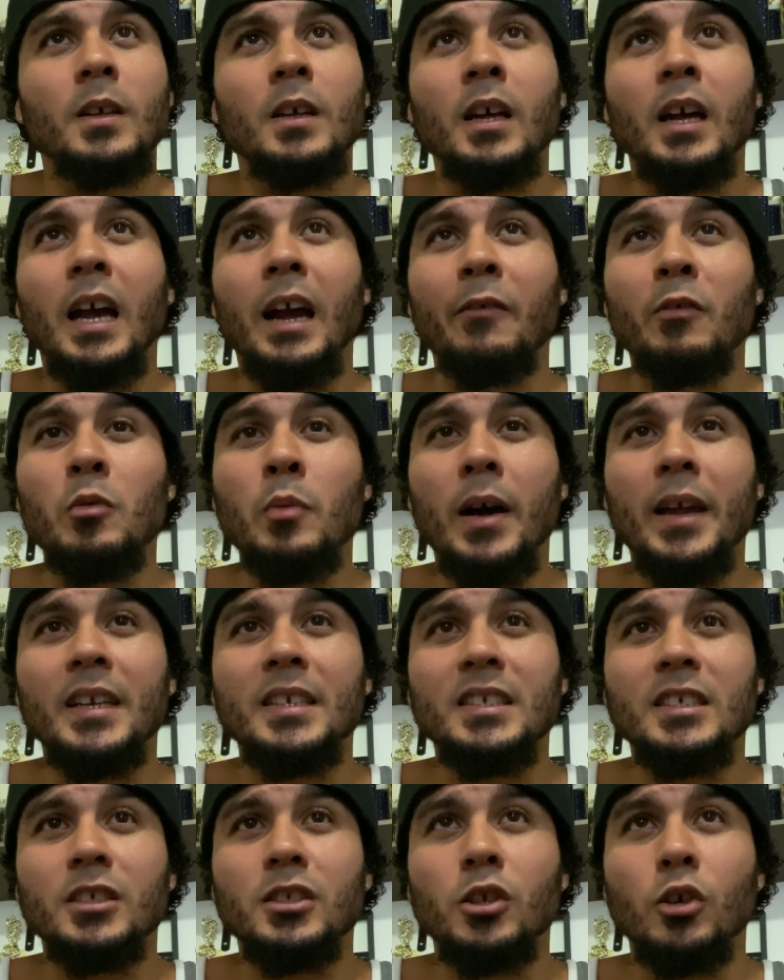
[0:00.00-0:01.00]
Everybody
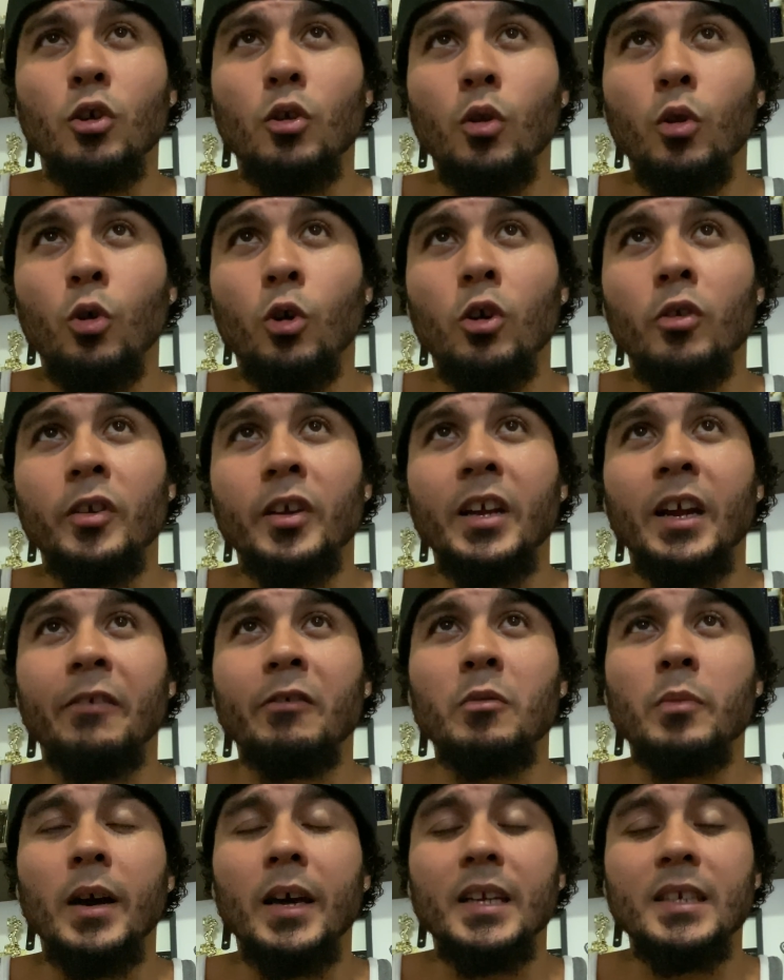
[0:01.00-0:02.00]
sees the glory,
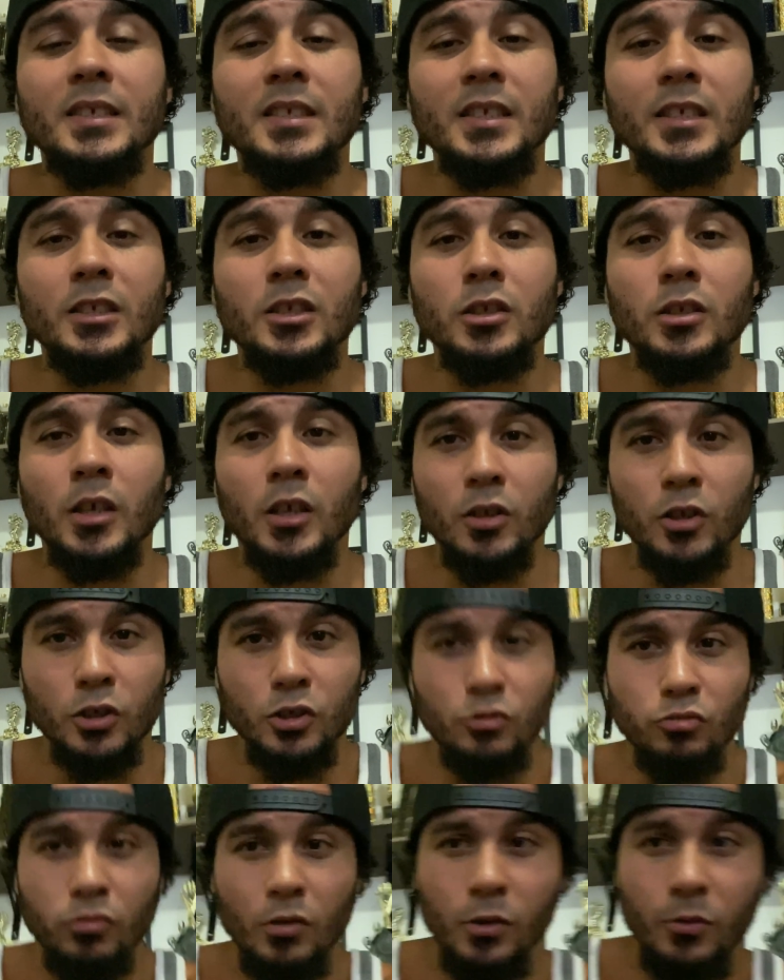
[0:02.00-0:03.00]
everybody sees the
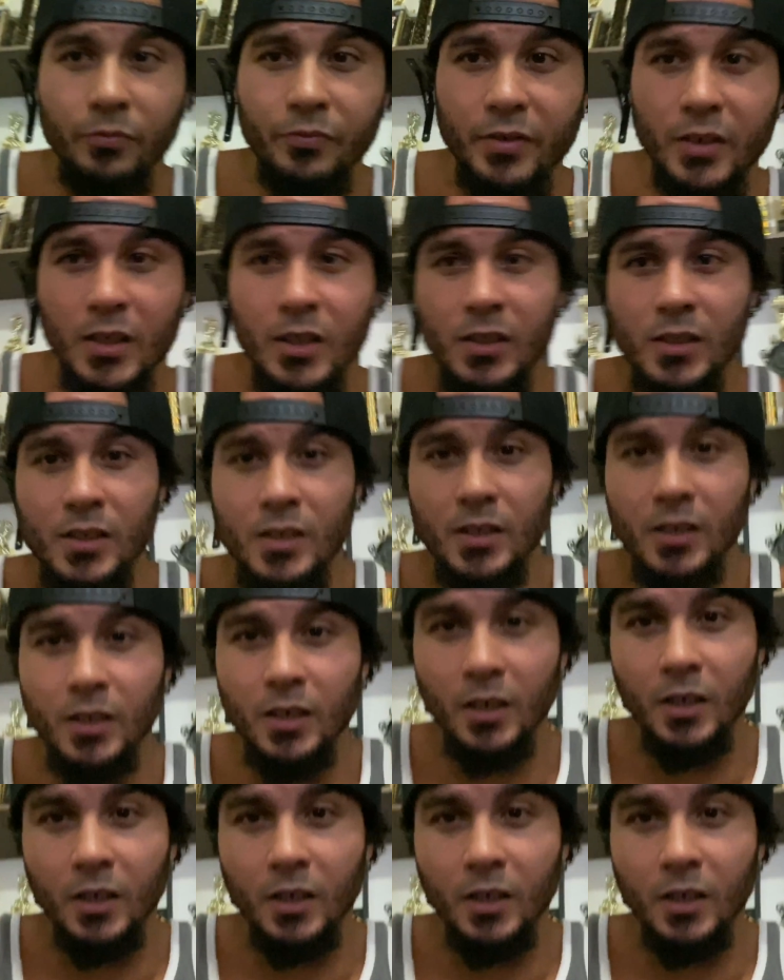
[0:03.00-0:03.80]
trophies,